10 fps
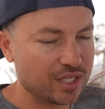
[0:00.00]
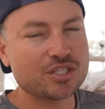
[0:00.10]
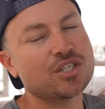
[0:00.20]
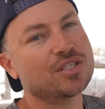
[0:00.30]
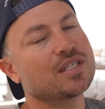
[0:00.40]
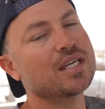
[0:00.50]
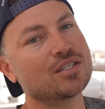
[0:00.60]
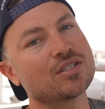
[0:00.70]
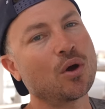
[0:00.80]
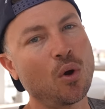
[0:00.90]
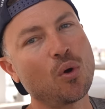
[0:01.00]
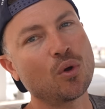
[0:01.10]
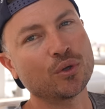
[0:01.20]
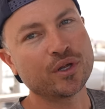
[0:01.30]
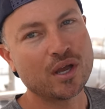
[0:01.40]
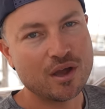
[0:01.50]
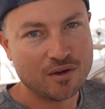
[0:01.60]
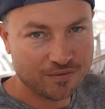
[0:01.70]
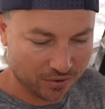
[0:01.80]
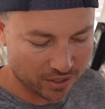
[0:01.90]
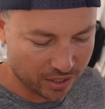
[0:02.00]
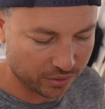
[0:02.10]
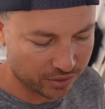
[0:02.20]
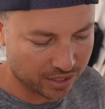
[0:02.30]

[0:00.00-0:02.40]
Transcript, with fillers: this just needs to hold for another